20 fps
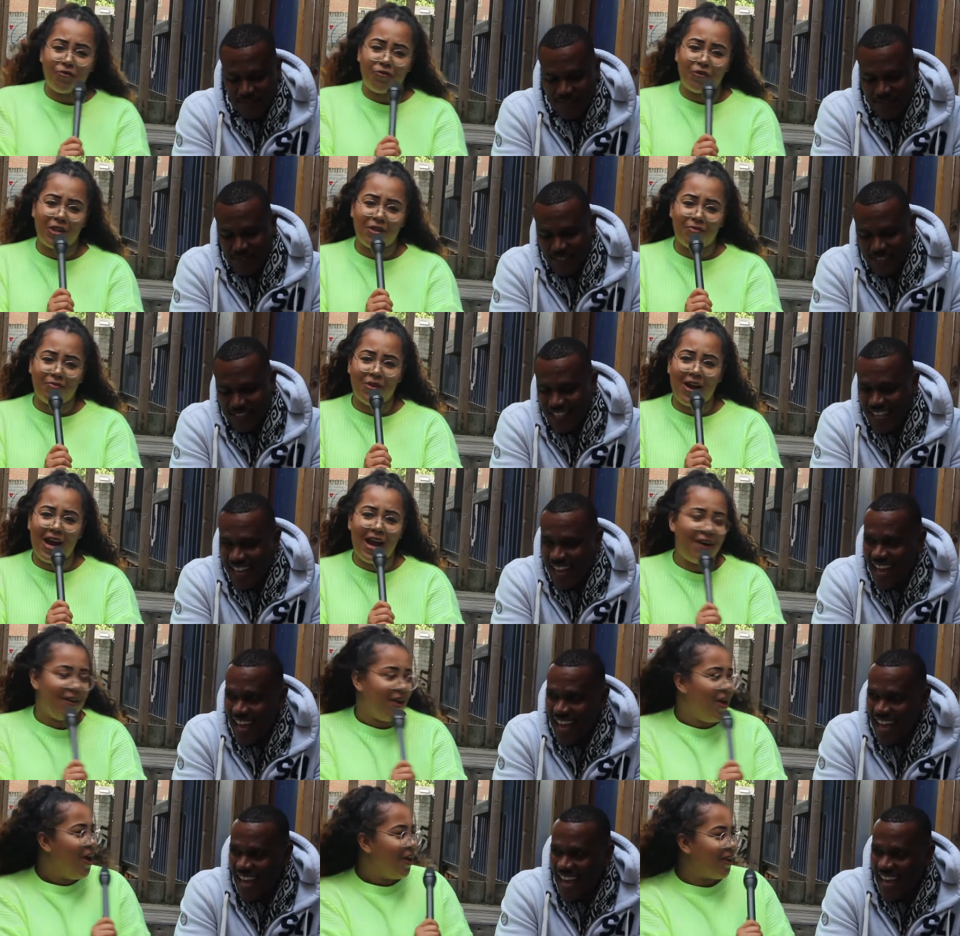Speaker 1: Chris
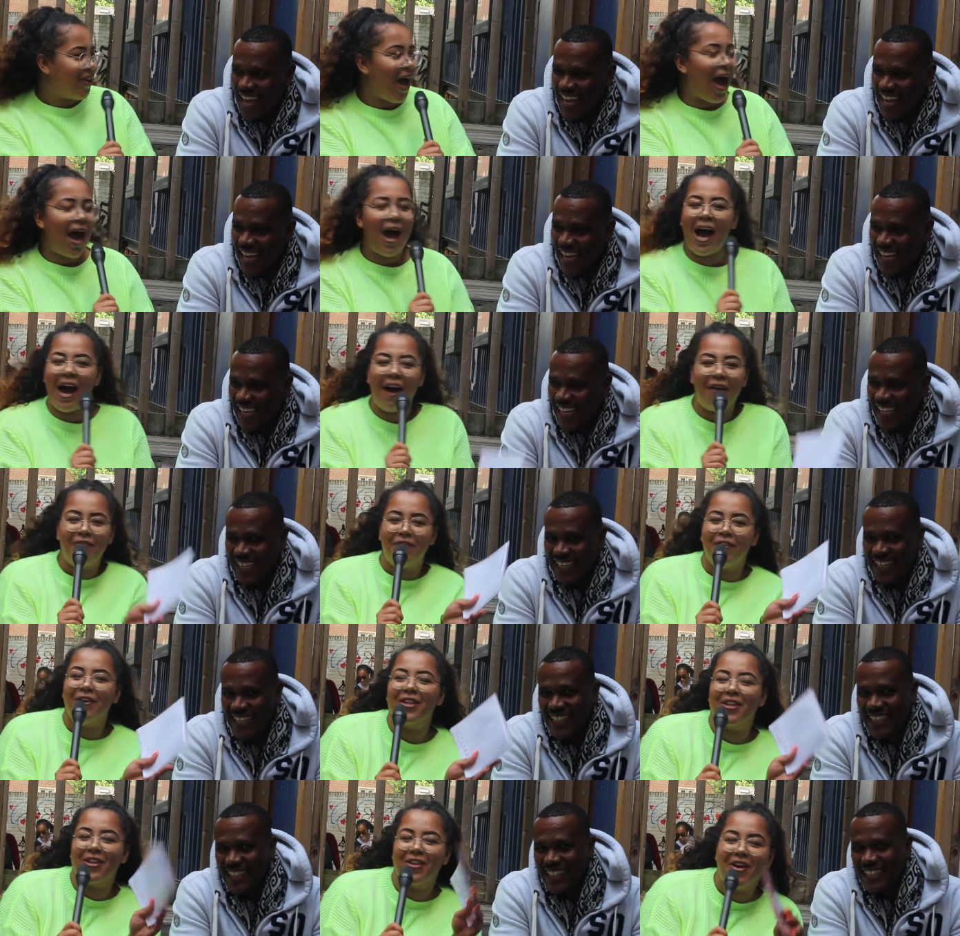Brown. so I, I,
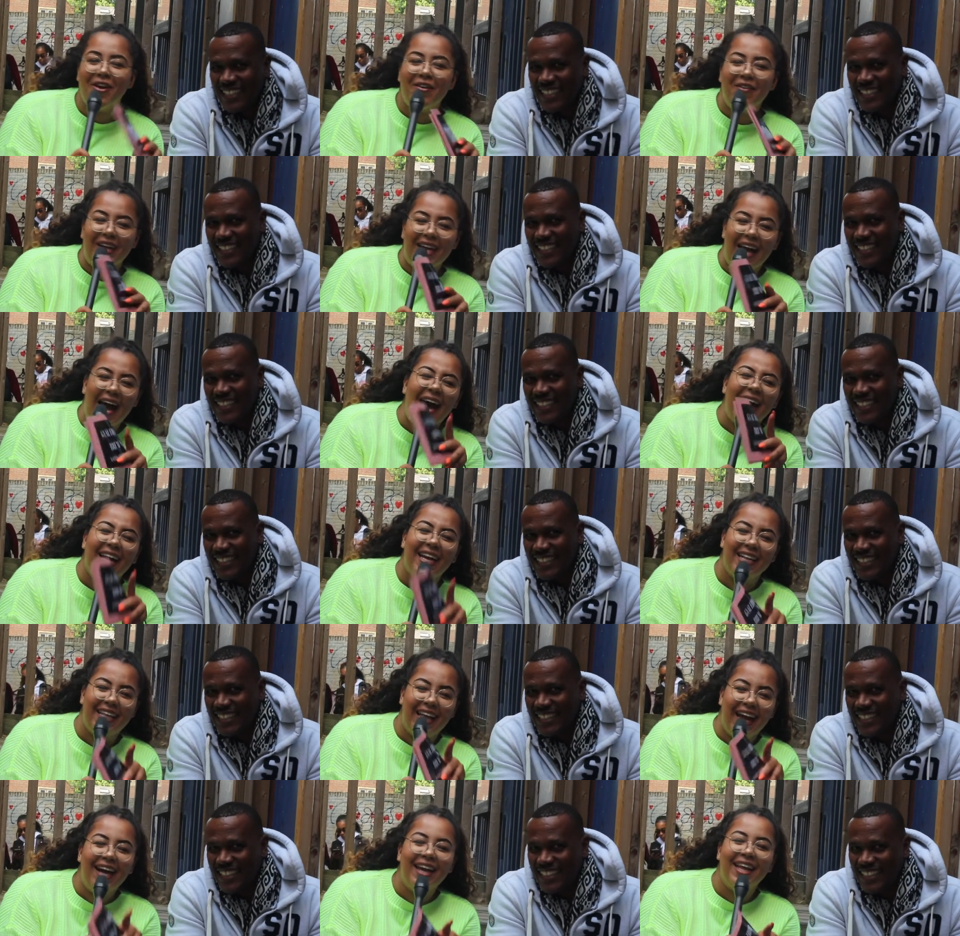thought, do you know what? Yeah, I
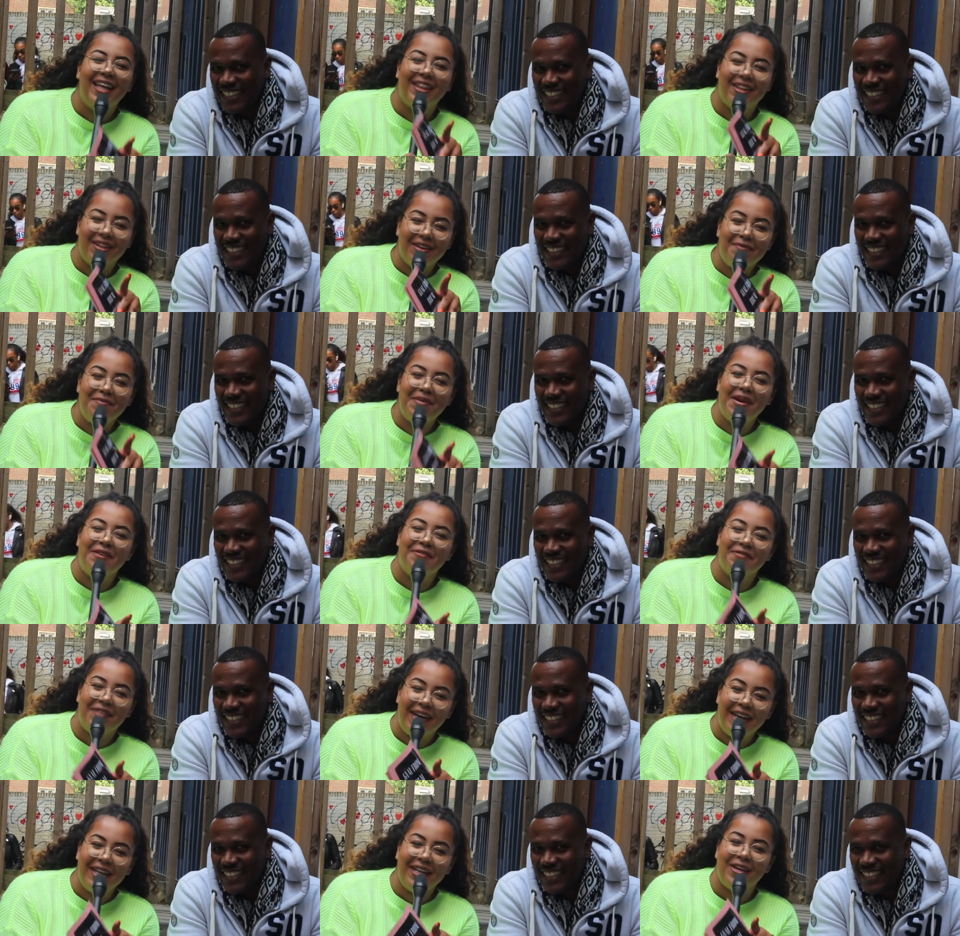could tell he's done a bit
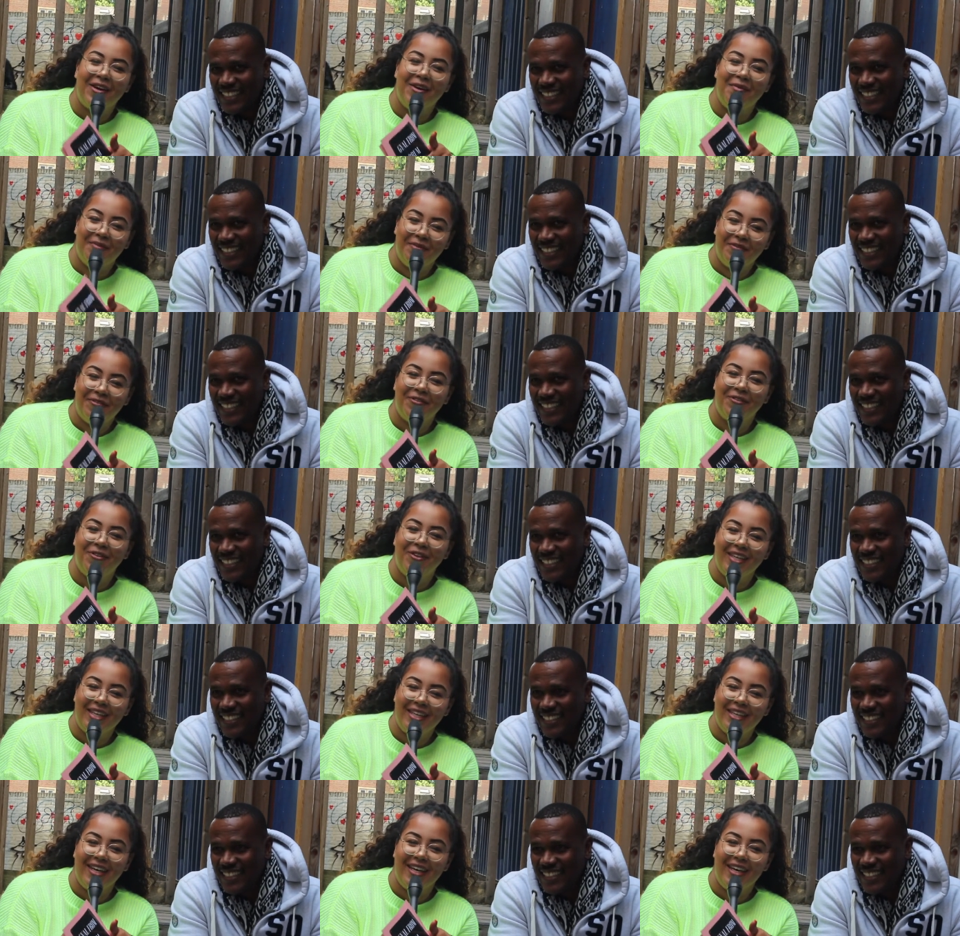of radio before,
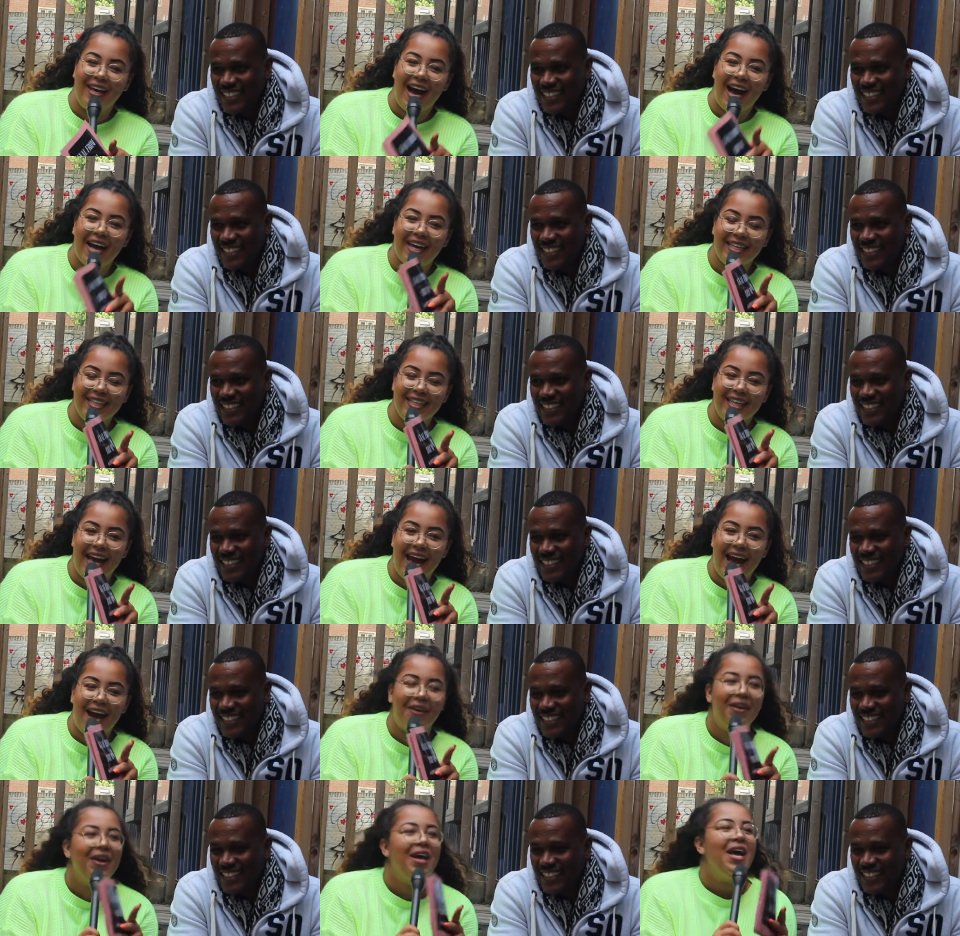you know, I could
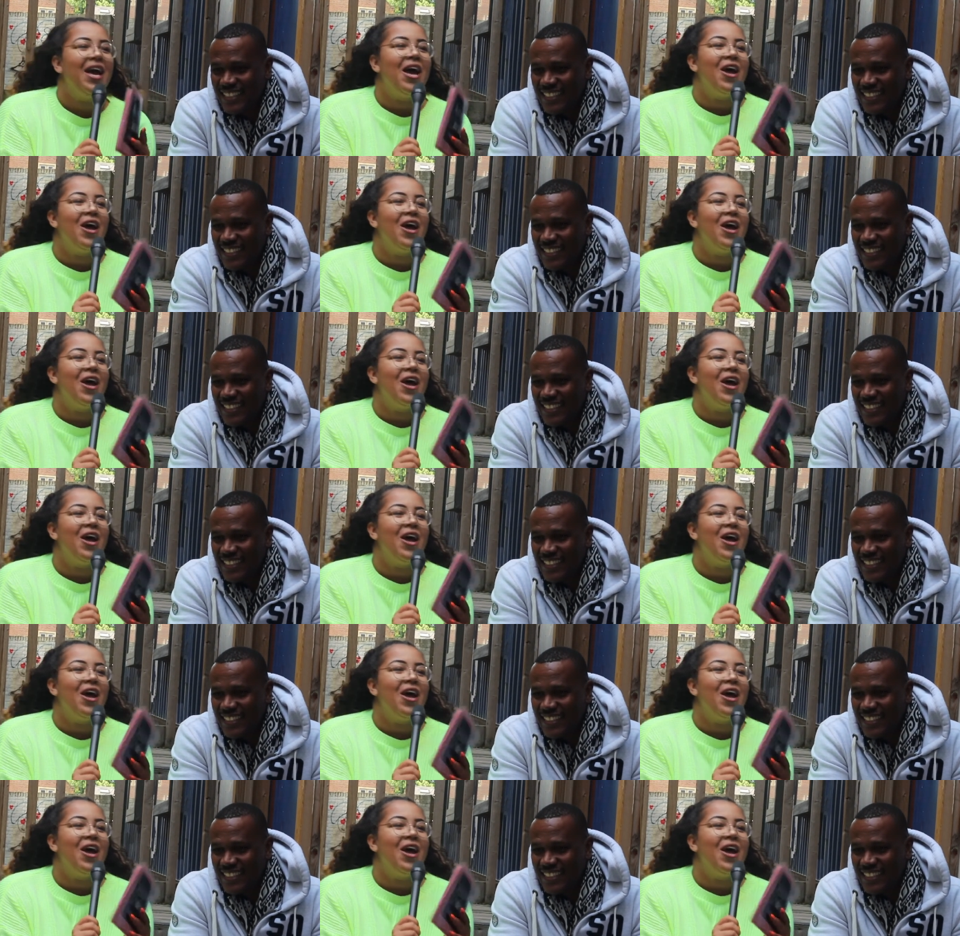tell.